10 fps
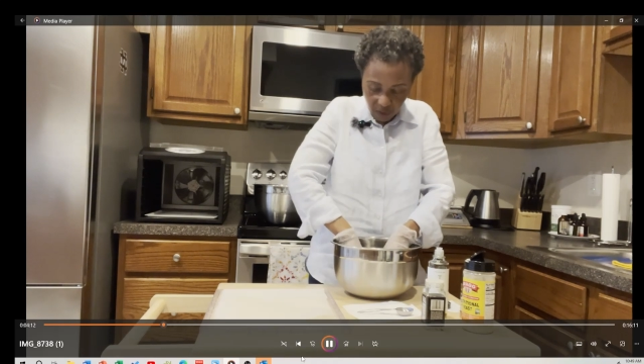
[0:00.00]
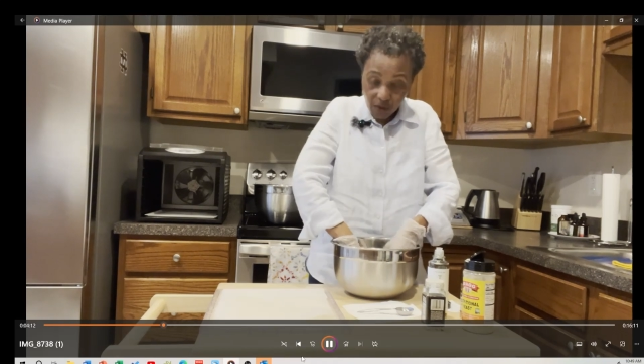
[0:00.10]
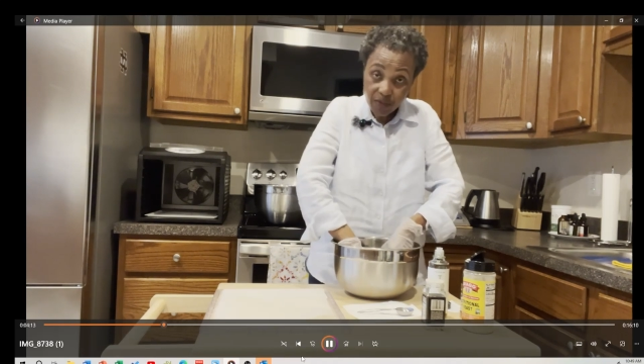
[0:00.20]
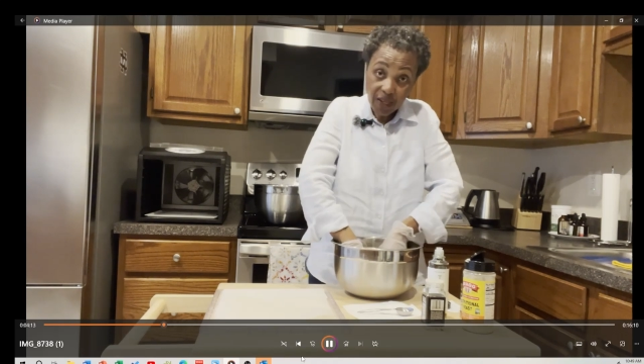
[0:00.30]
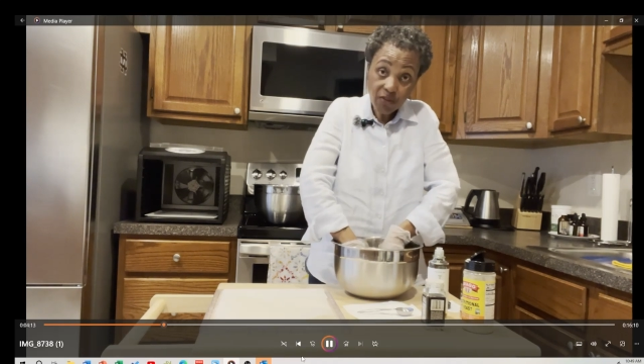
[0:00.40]

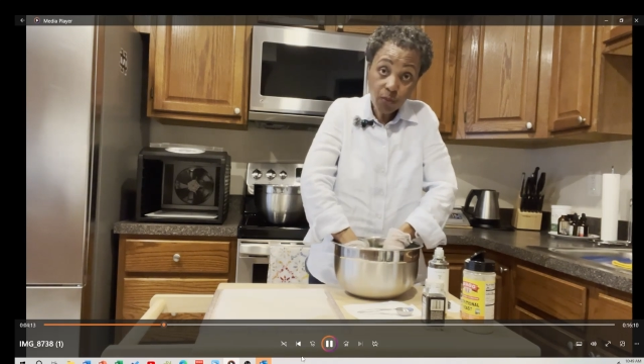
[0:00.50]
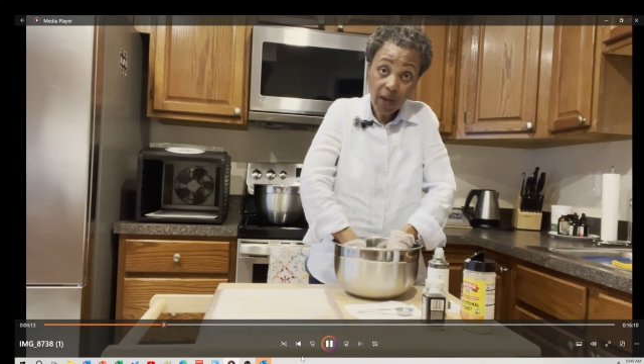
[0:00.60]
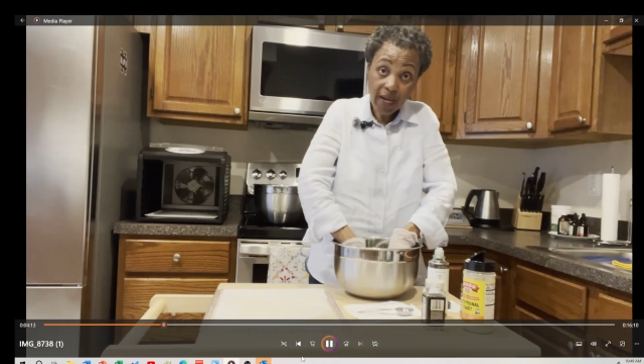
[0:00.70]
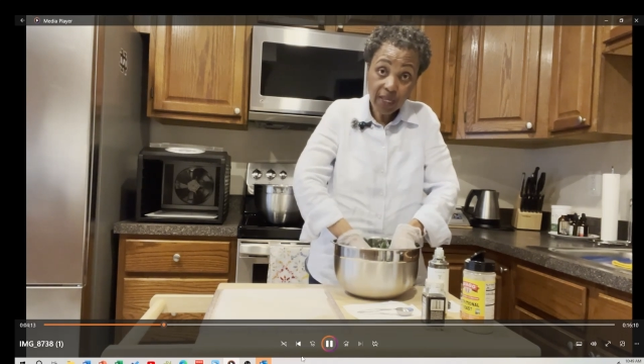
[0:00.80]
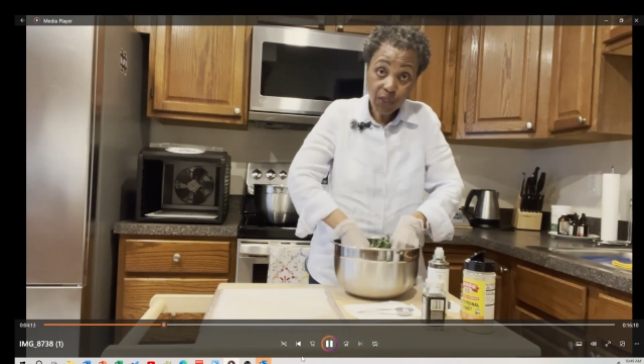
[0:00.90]
that's why I
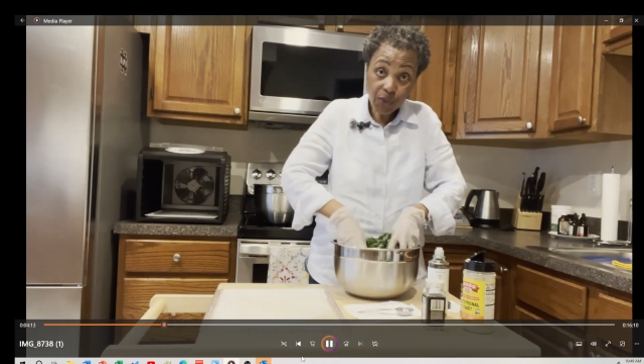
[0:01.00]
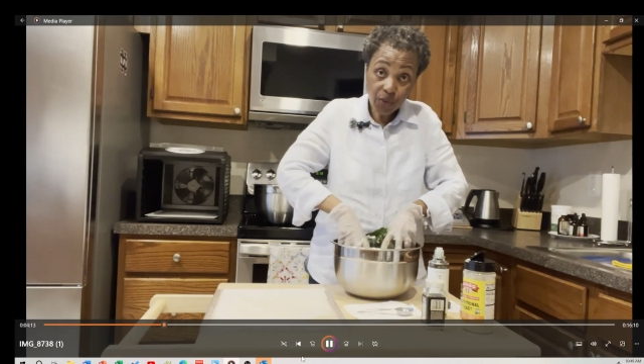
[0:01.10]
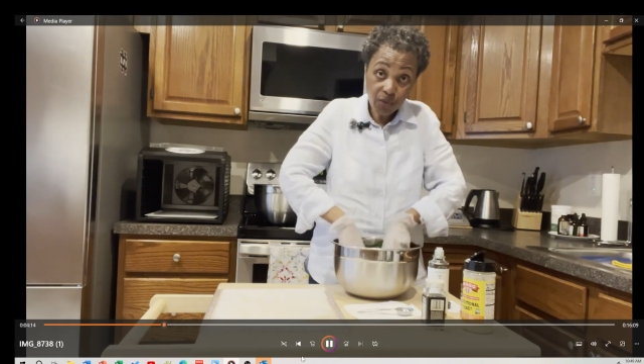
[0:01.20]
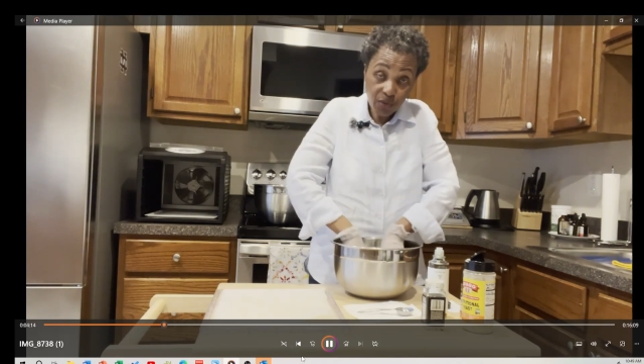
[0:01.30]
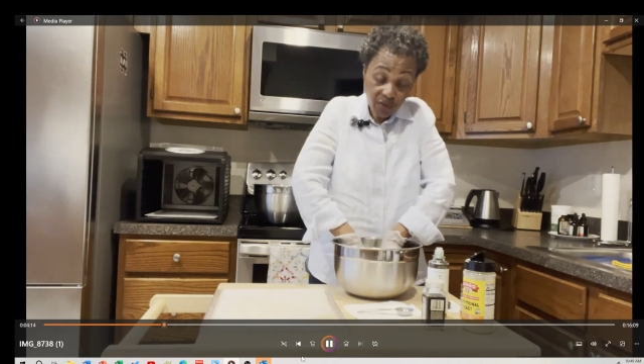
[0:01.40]

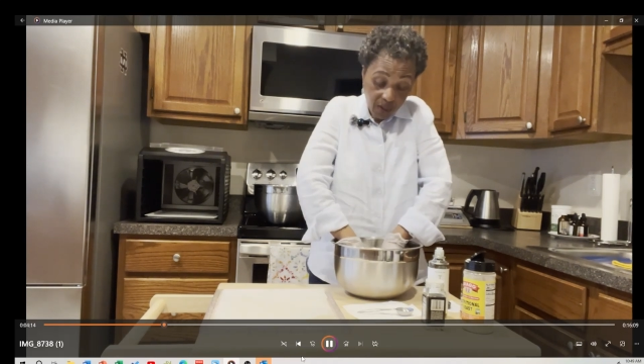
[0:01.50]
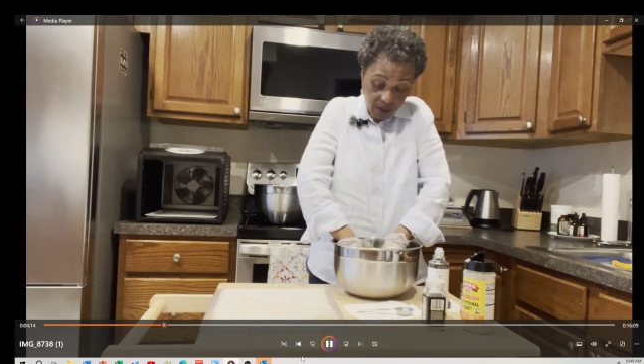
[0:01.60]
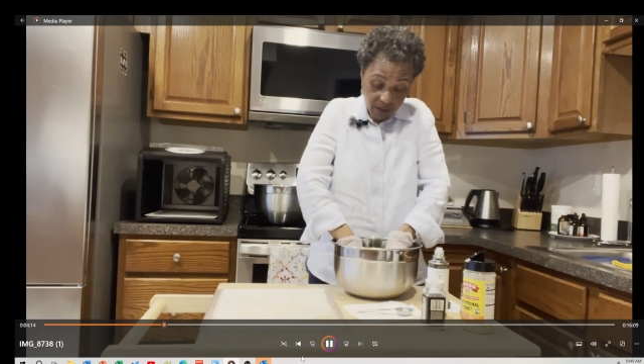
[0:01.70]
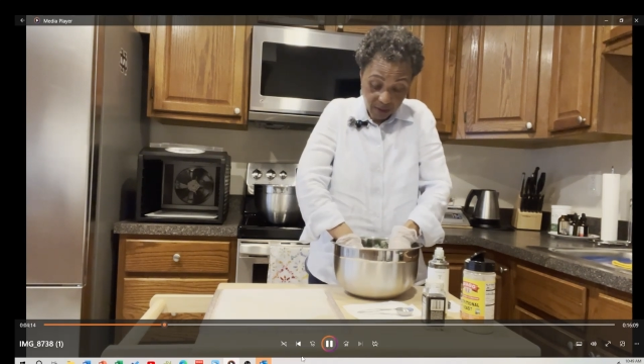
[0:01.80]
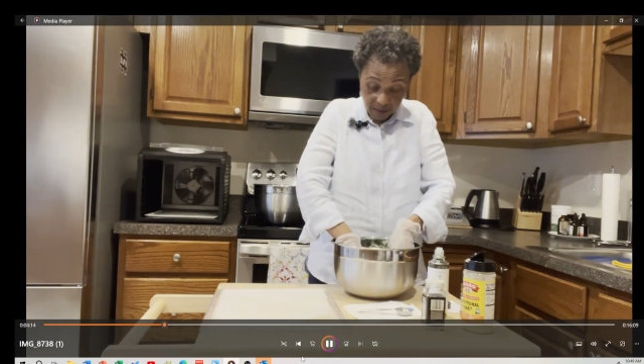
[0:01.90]
use
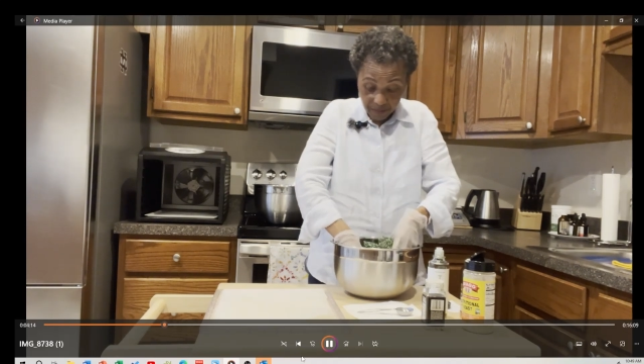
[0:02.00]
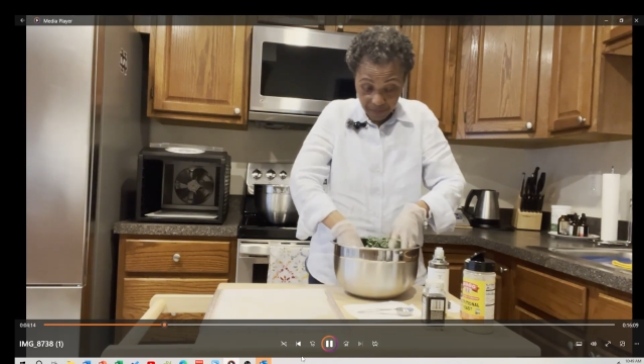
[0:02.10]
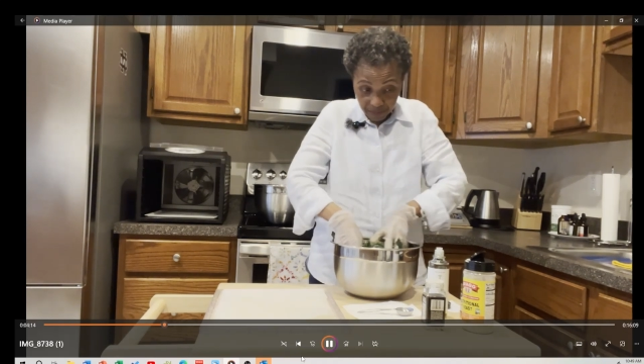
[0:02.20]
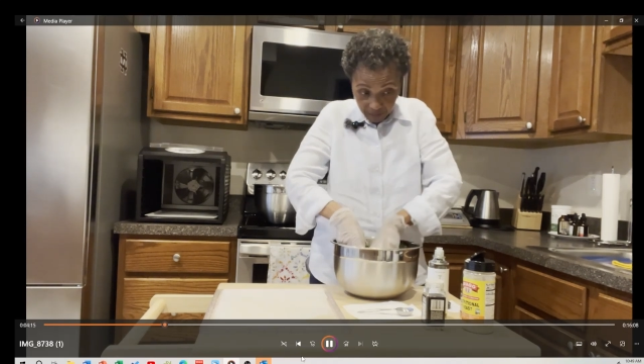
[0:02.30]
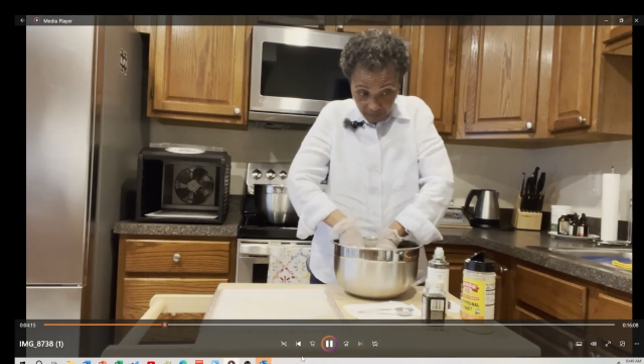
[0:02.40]

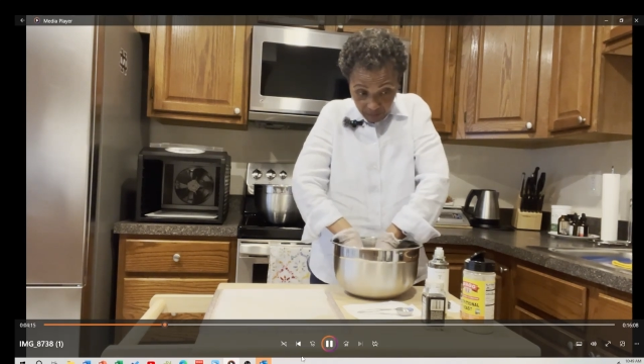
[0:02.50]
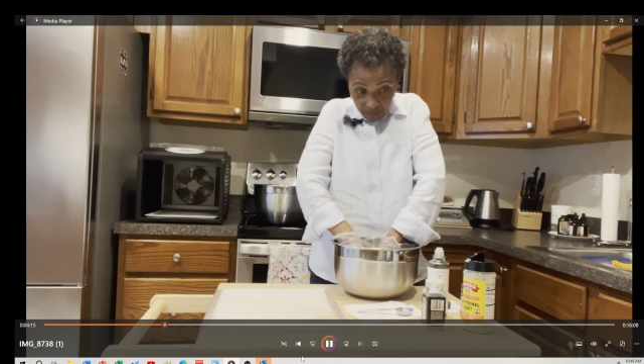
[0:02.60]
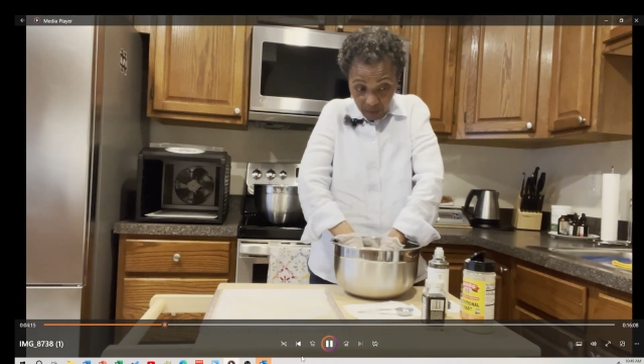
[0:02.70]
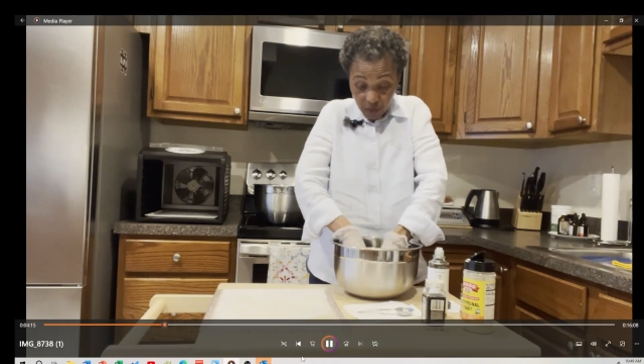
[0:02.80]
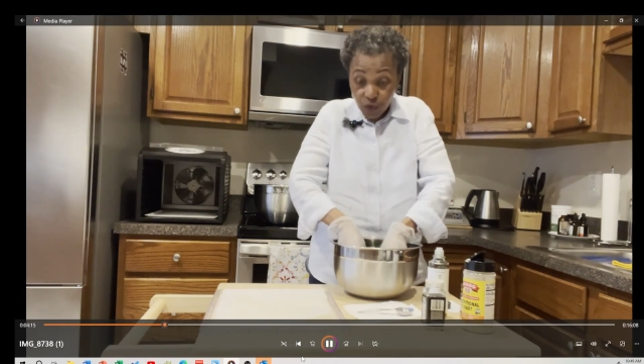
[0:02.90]

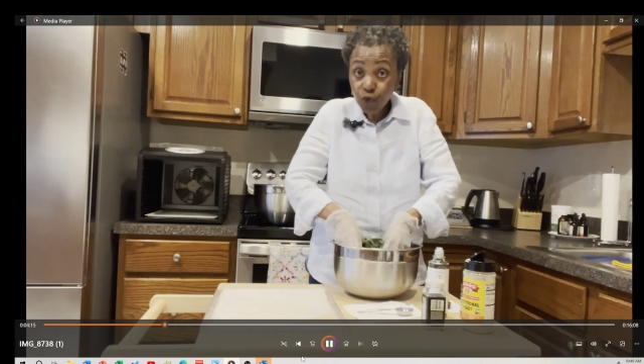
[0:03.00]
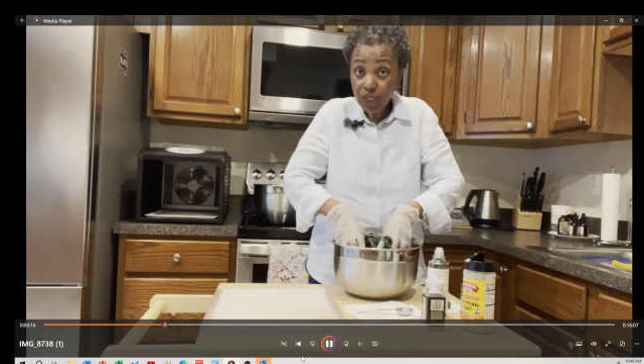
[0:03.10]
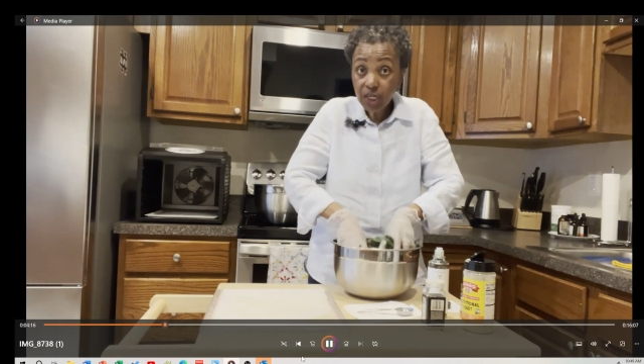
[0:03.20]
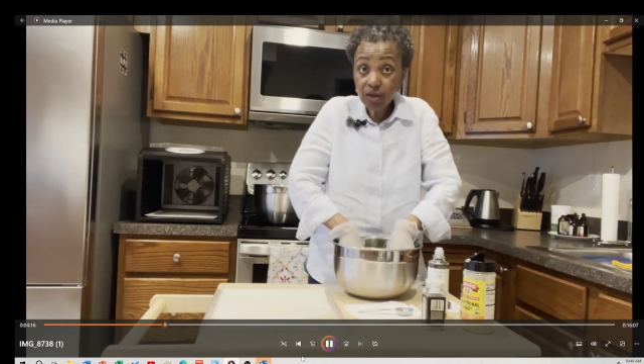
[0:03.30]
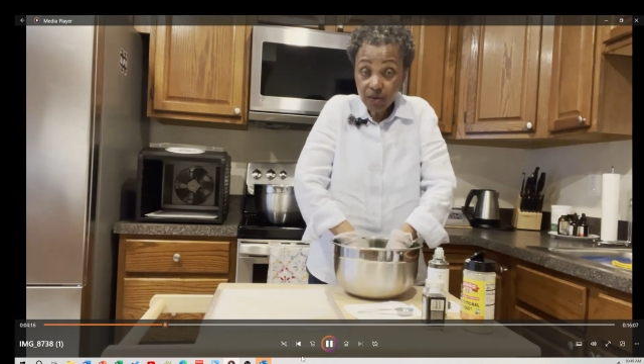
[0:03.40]

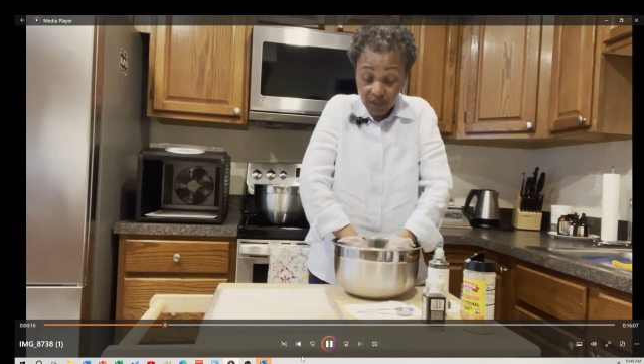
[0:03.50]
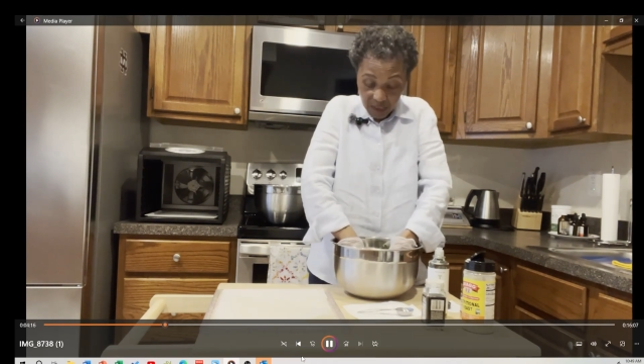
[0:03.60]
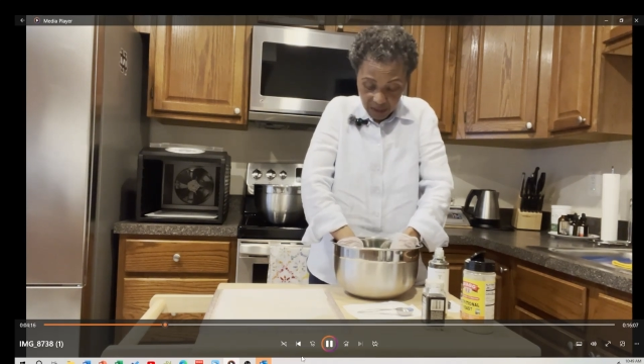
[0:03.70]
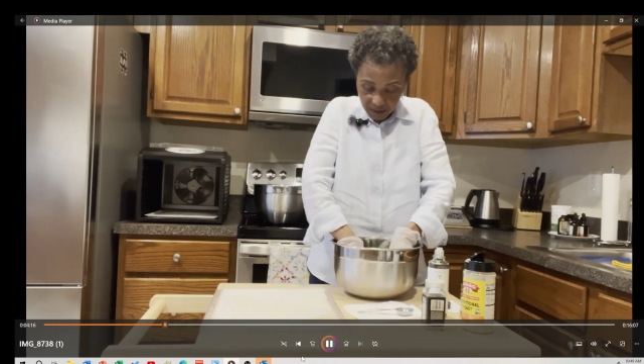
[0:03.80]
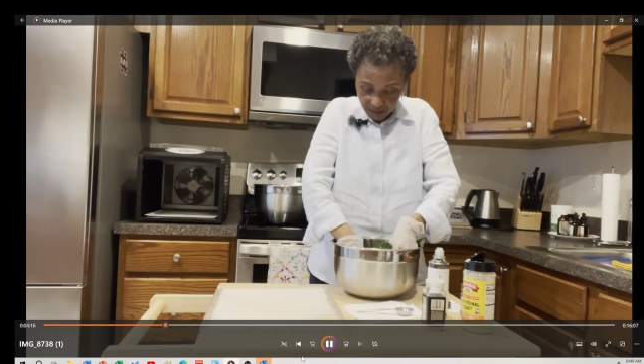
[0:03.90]
nutritional yeast.